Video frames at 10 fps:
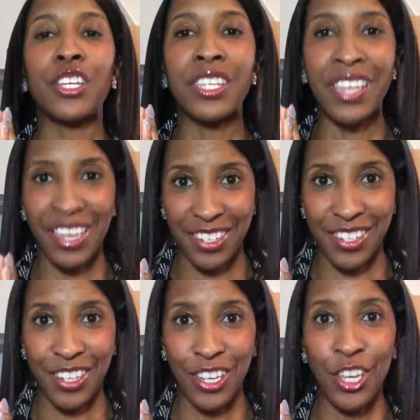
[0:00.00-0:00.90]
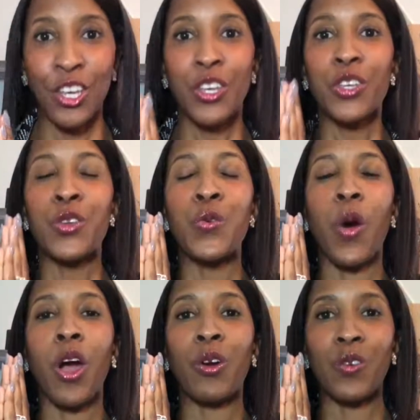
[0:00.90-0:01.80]
yes, you
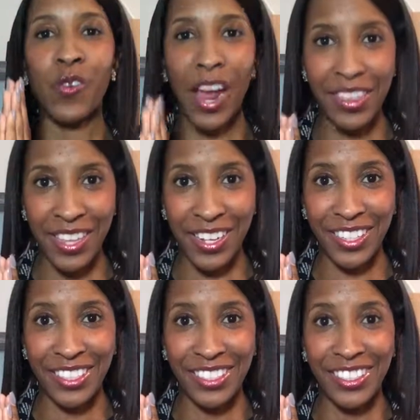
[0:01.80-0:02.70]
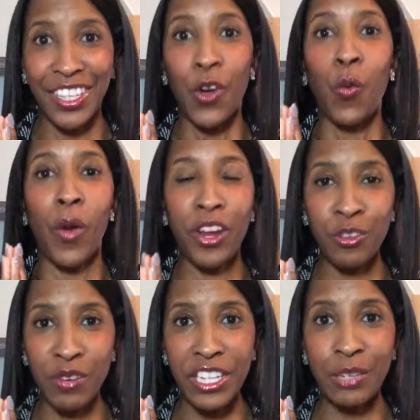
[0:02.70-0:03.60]
are right there where you
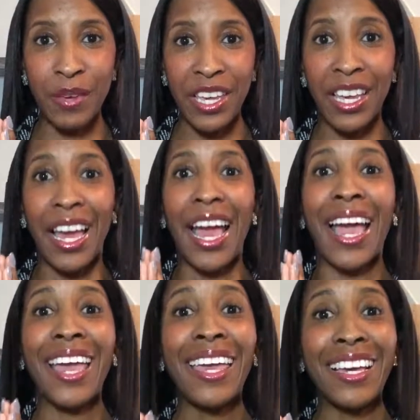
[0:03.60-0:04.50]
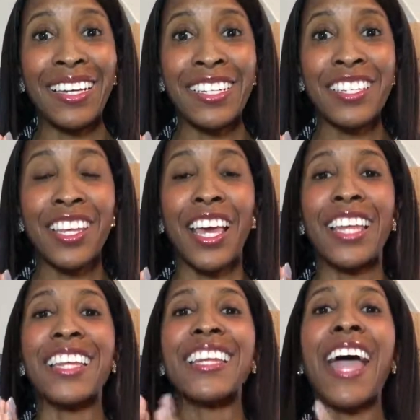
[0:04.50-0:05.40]
need to be. And
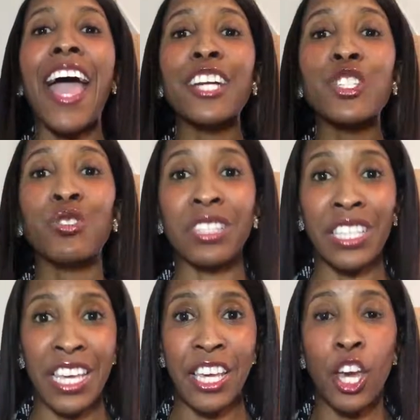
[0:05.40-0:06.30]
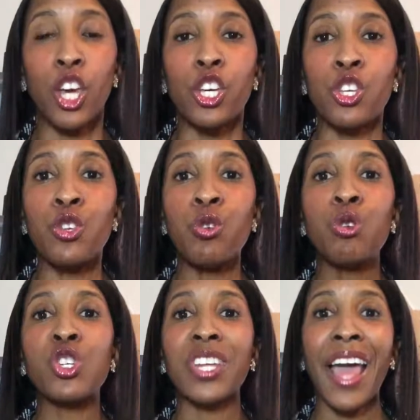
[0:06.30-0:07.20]
naturally, you
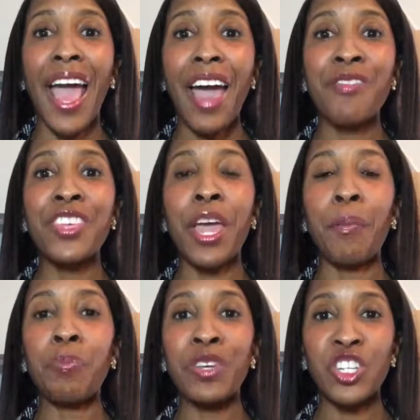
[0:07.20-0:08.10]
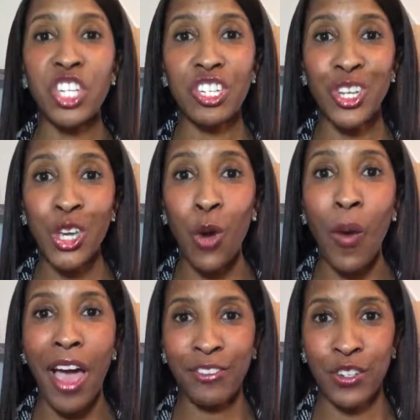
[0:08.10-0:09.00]
should have the ambition to go
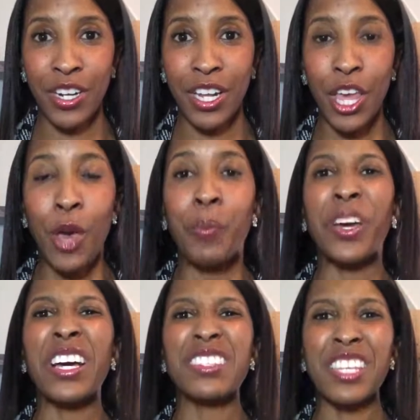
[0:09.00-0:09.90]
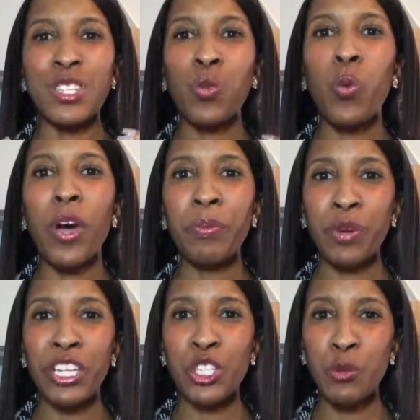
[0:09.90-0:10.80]
after it, because it's what
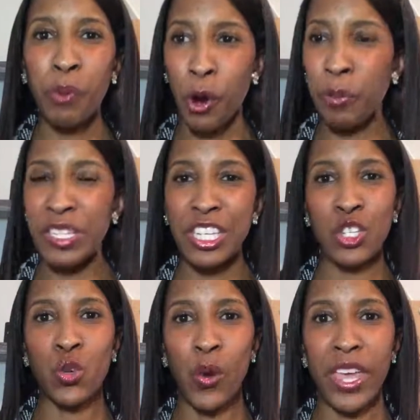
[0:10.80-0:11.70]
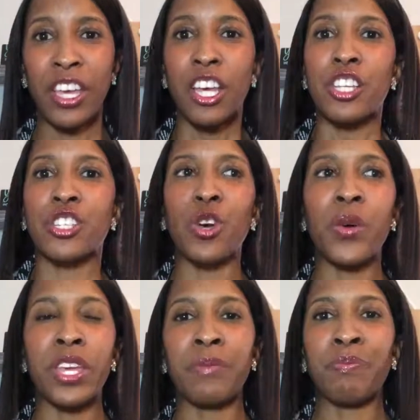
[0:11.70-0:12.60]
brings you purpose and joy. So
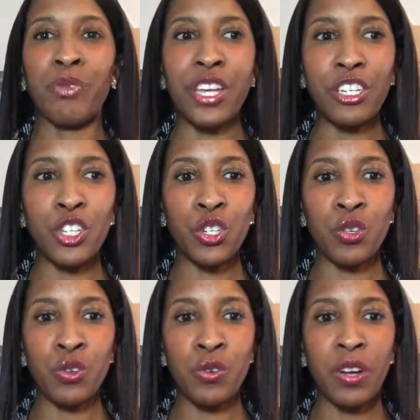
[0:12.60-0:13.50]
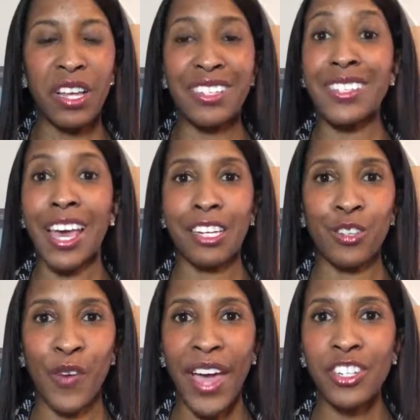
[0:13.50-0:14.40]
it brings you
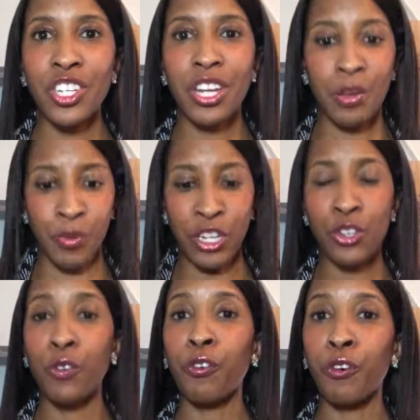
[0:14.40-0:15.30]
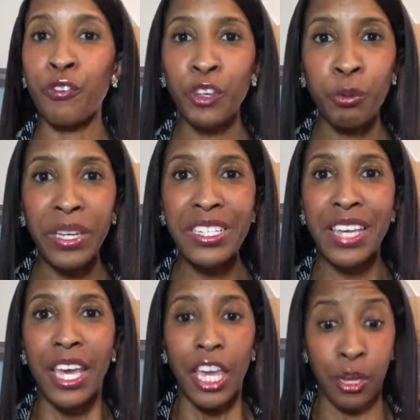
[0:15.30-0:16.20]
satisfaction, it brings you fulfillment,
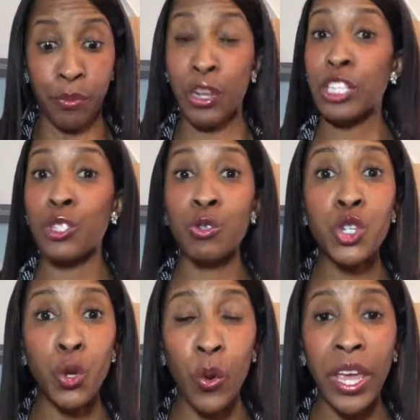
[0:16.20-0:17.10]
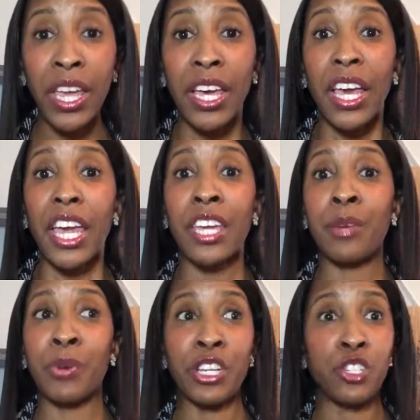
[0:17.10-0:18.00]
it brings you joy, it
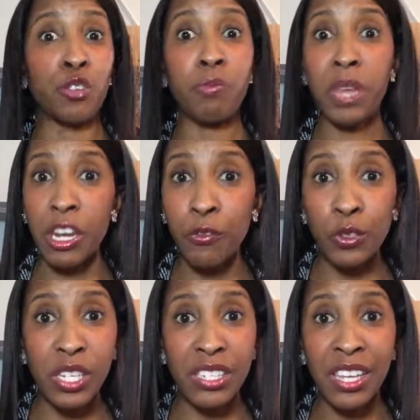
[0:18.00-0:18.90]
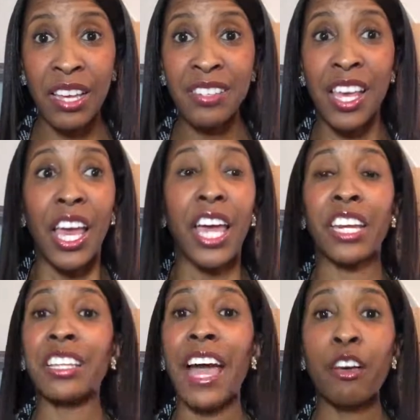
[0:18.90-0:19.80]
brings you meaningful success. It
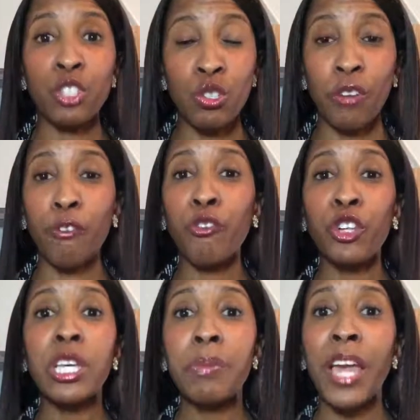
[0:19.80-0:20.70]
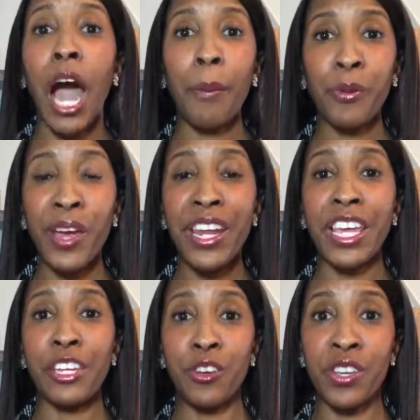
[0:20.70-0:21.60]
allows you to fully be operating
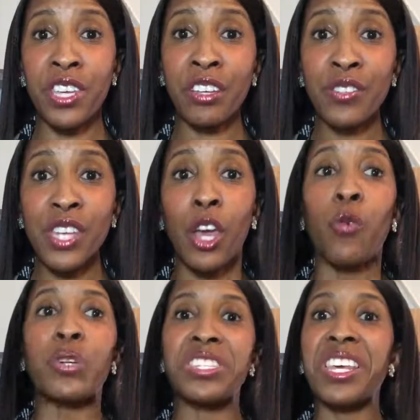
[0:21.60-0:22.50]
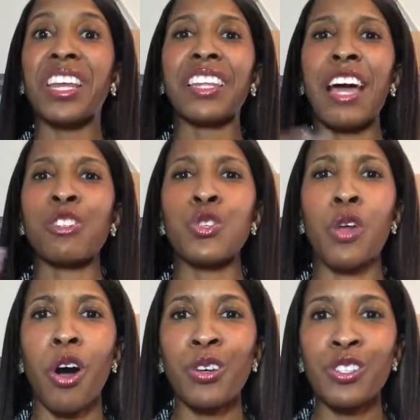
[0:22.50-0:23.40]
in your gifts, which then allows you
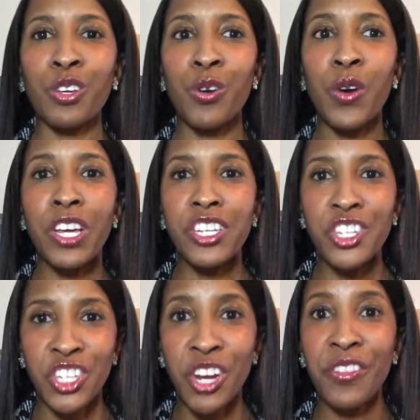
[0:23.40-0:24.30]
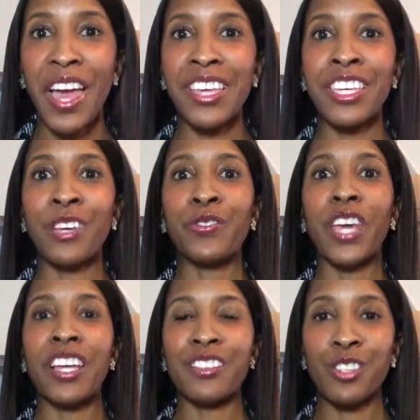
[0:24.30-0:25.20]
to also share that gift
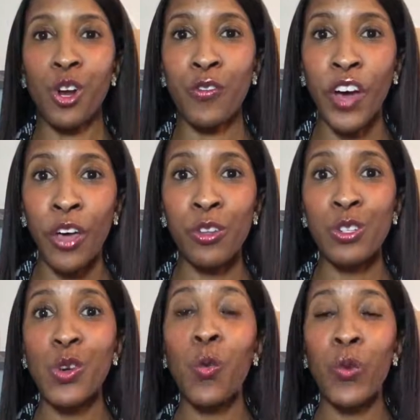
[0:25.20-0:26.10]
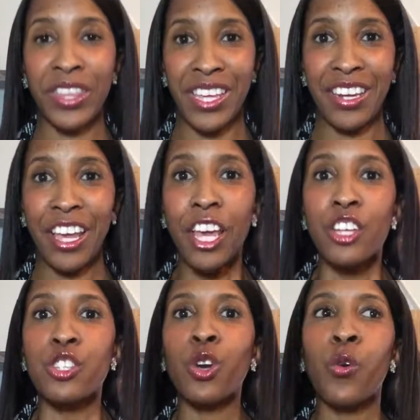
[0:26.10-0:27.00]
and serve others with it.
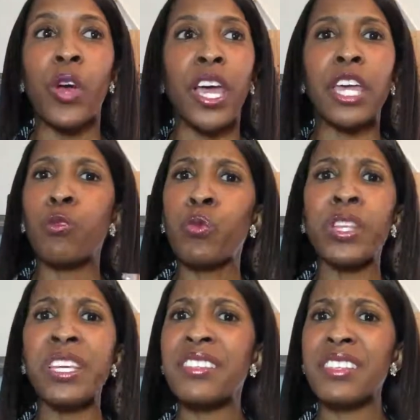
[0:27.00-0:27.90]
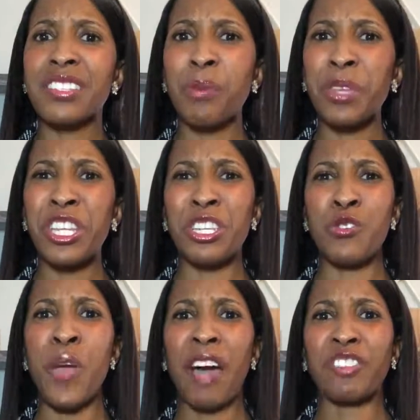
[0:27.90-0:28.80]
So it really isn't something that
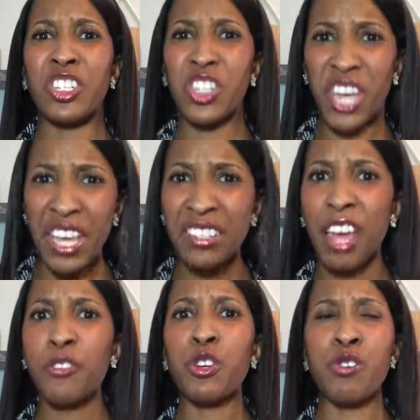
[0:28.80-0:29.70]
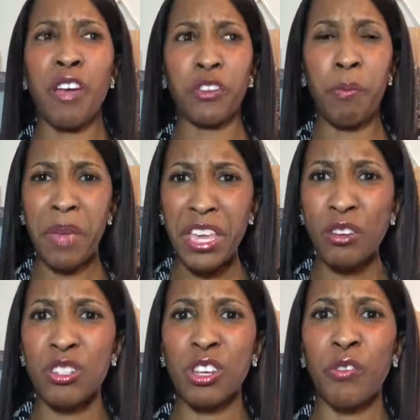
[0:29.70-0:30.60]
you have to chase after, you have to make
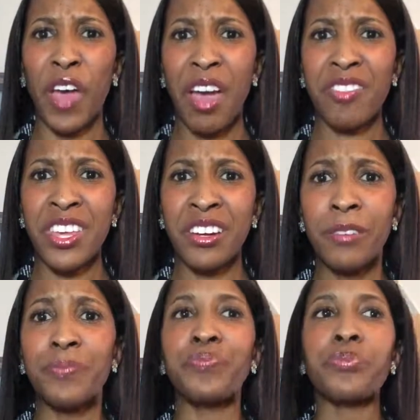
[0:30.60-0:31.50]
yourself have there,